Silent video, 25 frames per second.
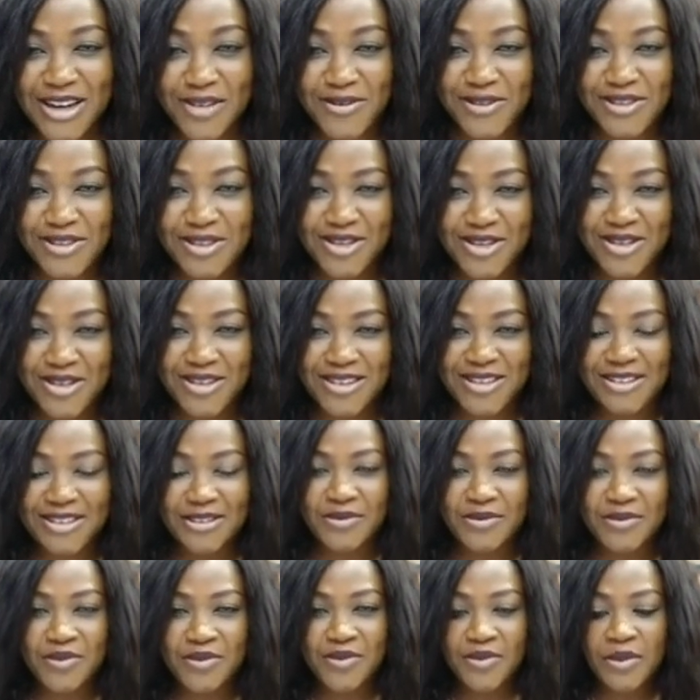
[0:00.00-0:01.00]
good
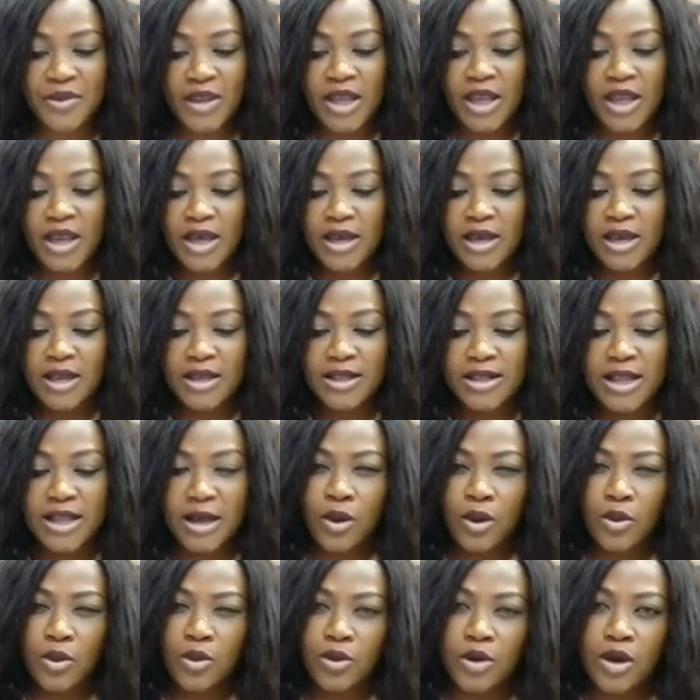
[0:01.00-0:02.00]
afternoon.
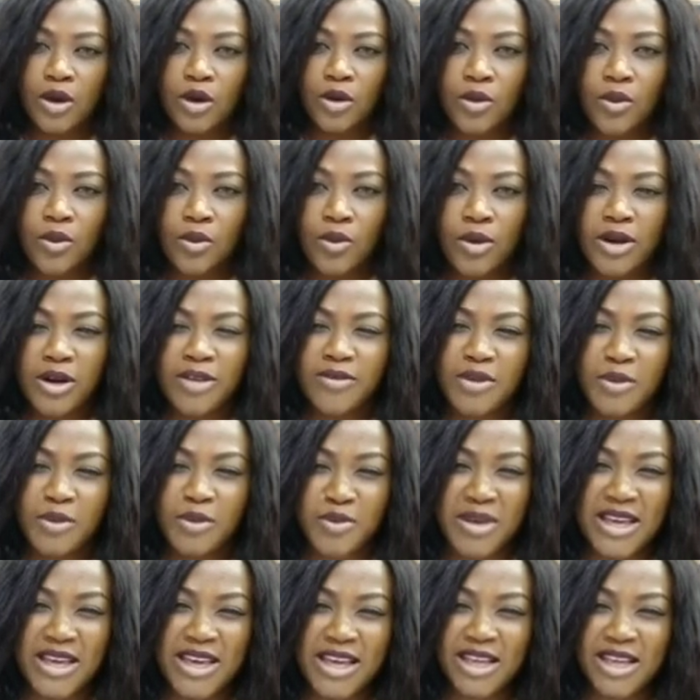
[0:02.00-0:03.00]
Now, one of
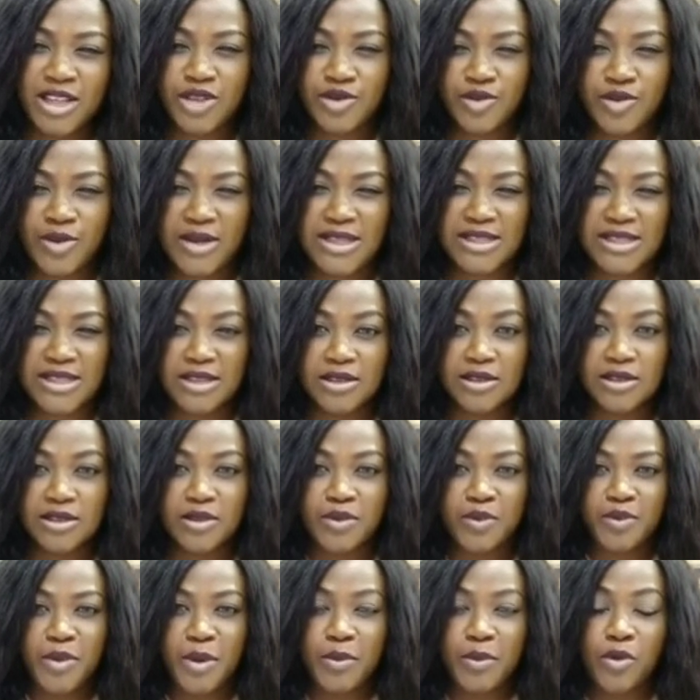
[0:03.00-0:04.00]
the biggest
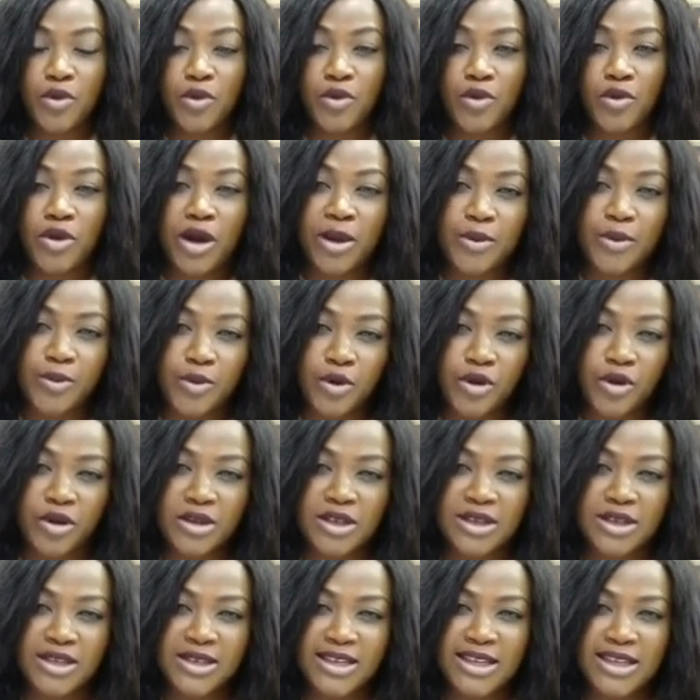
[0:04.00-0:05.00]
reasons people go
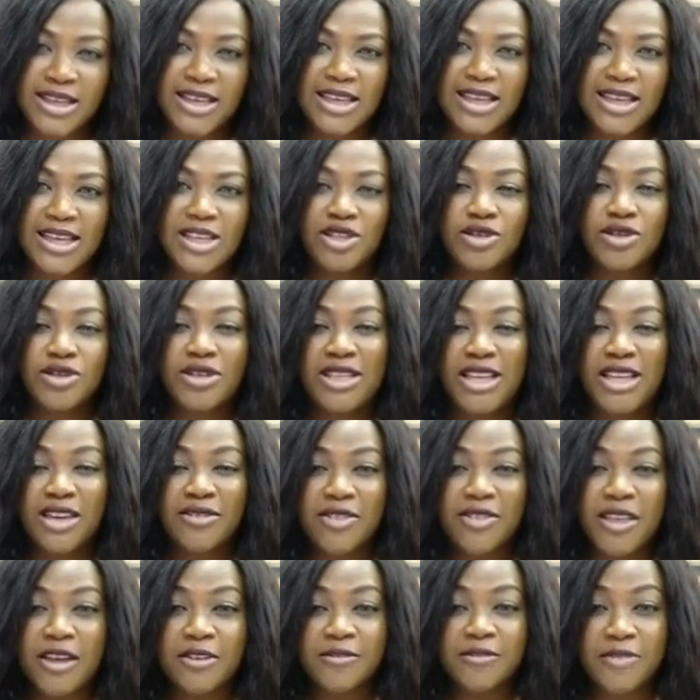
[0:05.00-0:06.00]
abroad is to
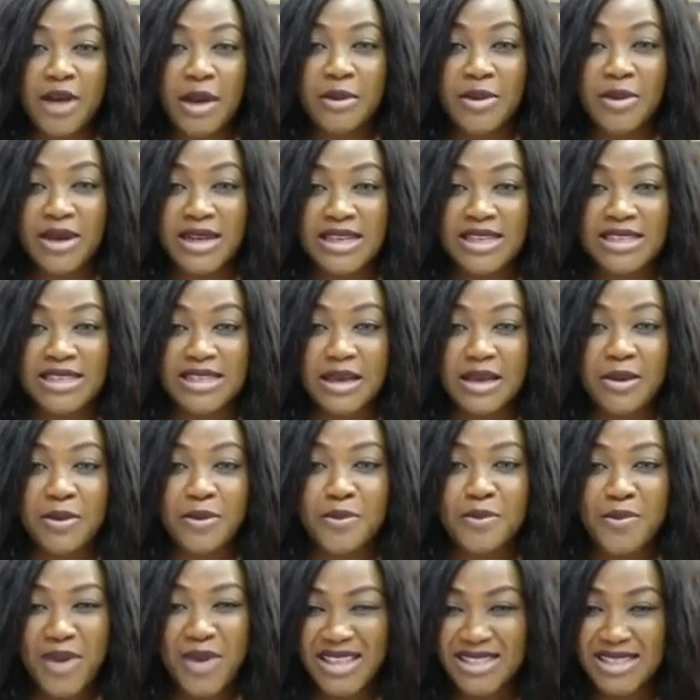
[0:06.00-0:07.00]
give their families
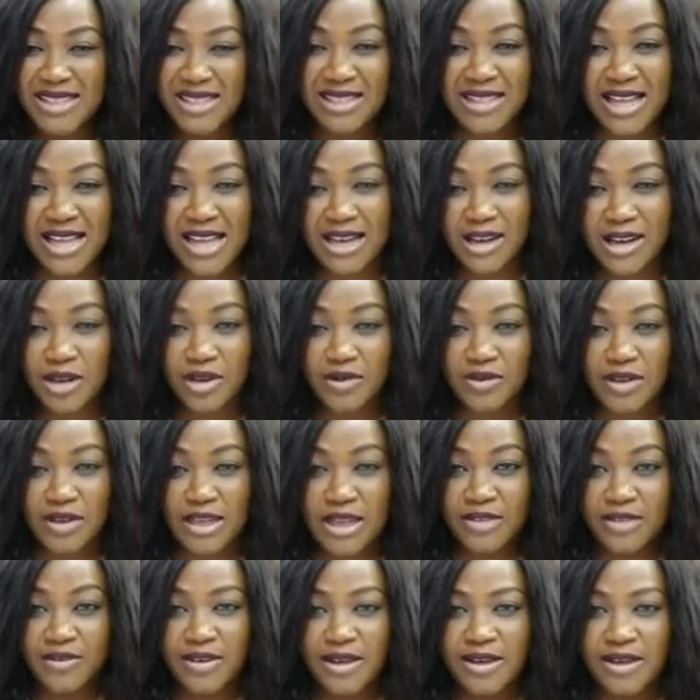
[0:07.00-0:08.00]
a better standard of
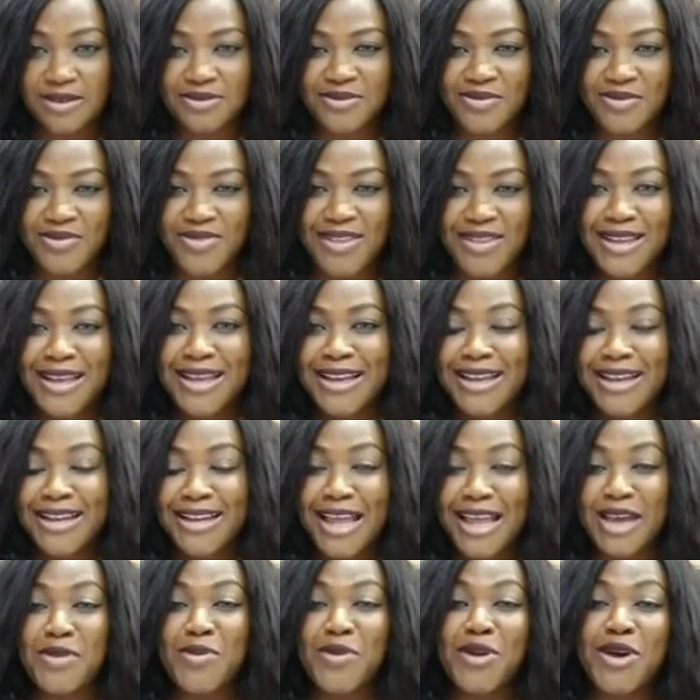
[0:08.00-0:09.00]
living.
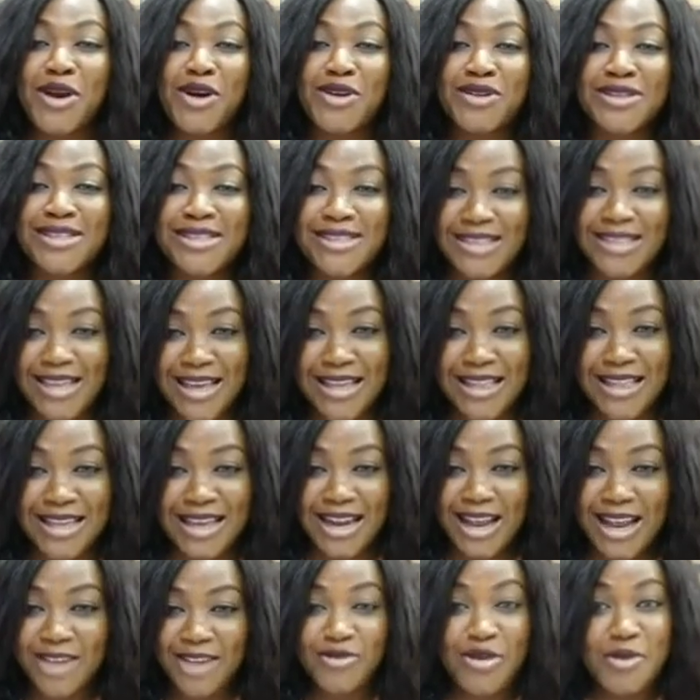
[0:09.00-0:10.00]
Like we all say
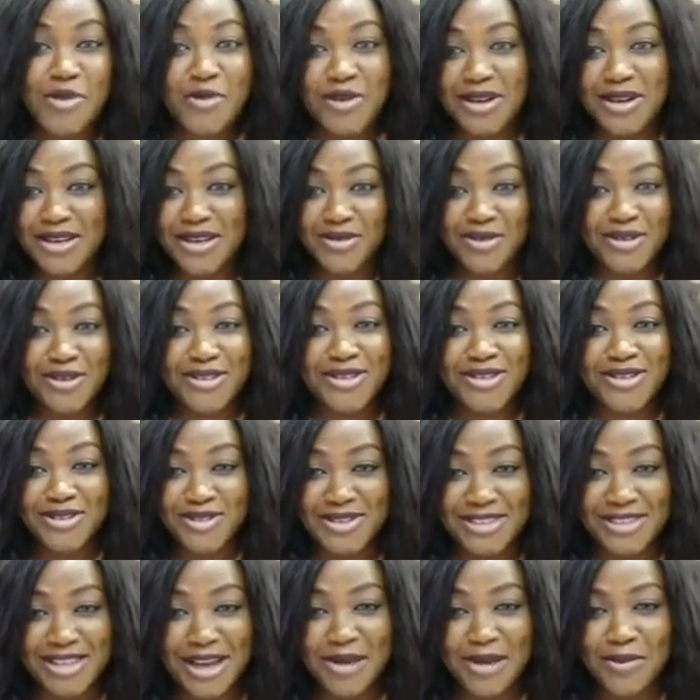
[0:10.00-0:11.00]
that everybody
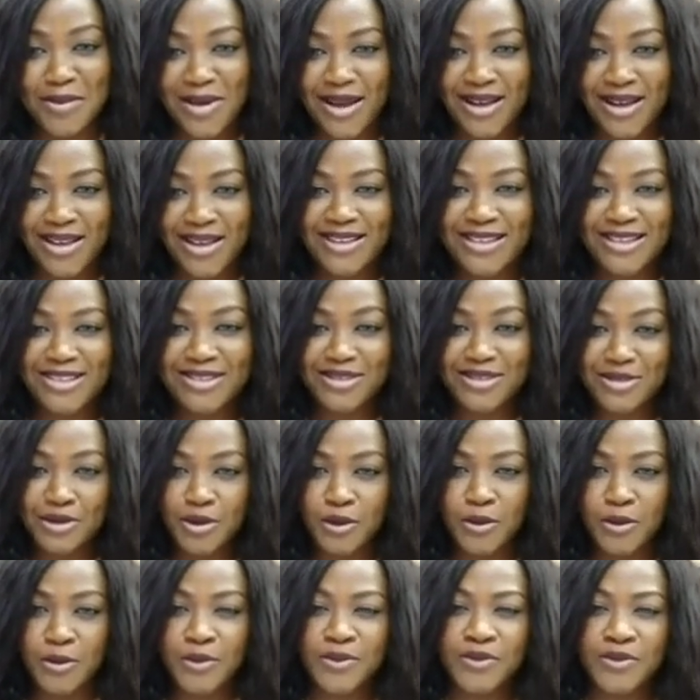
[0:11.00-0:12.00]
wants to japa,
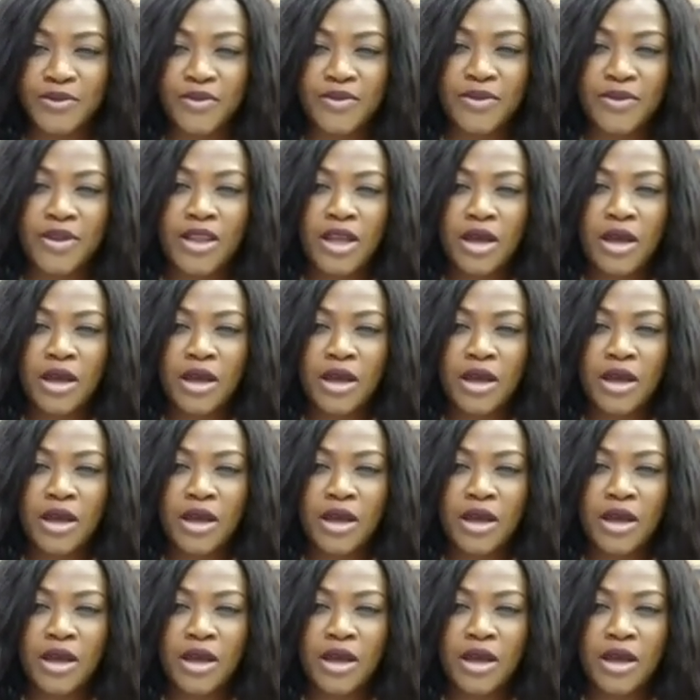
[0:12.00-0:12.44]
you know.